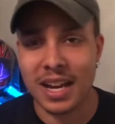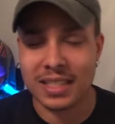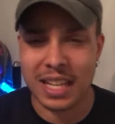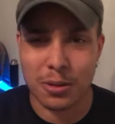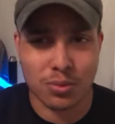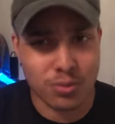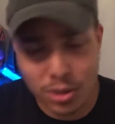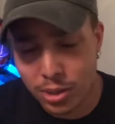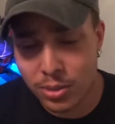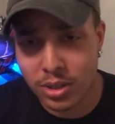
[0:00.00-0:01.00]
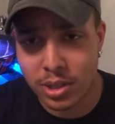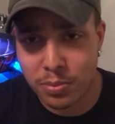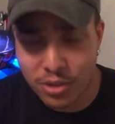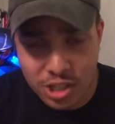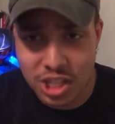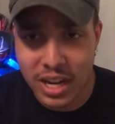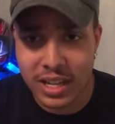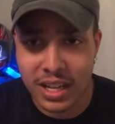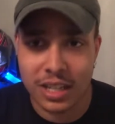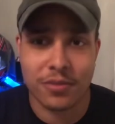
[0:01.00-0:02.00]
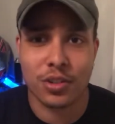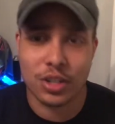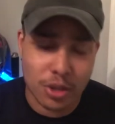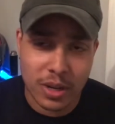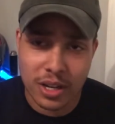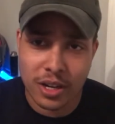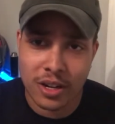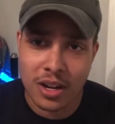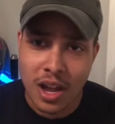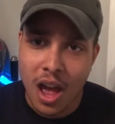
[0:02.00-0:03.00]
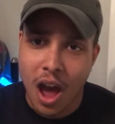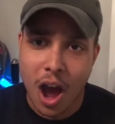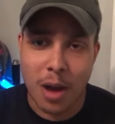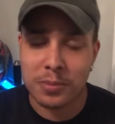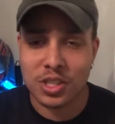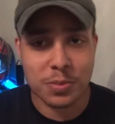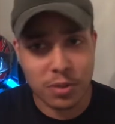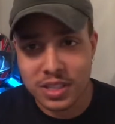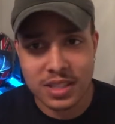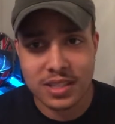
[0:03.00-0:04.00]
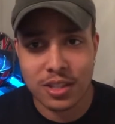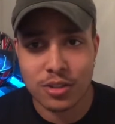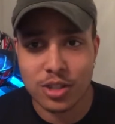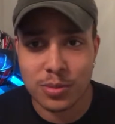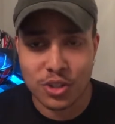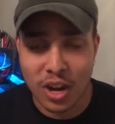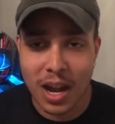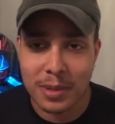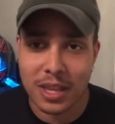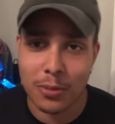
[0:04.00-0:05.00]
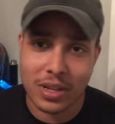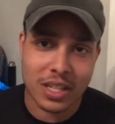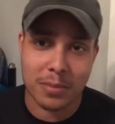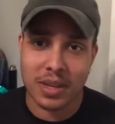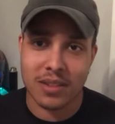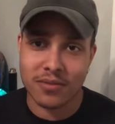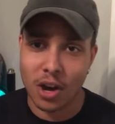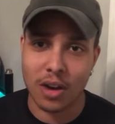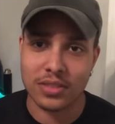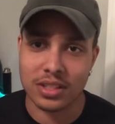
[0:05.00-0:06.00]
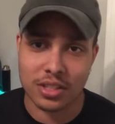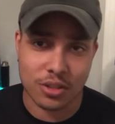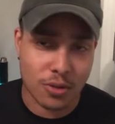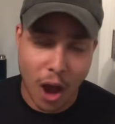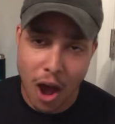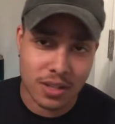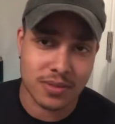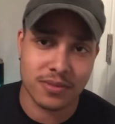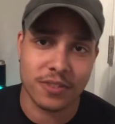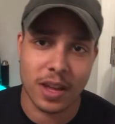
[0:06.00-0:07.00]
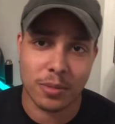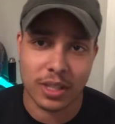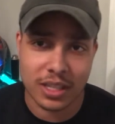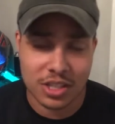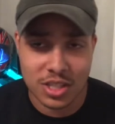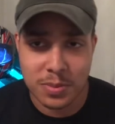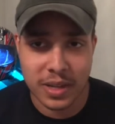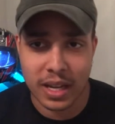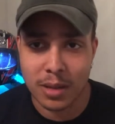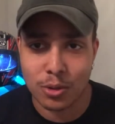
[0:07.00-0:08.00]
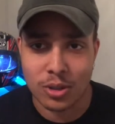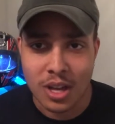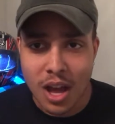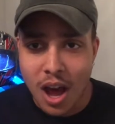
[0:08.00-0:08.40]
Guys, I really appreciate it. And if you're new here, just please consider subscribing. That way you can be involved in this awesome family that's just being able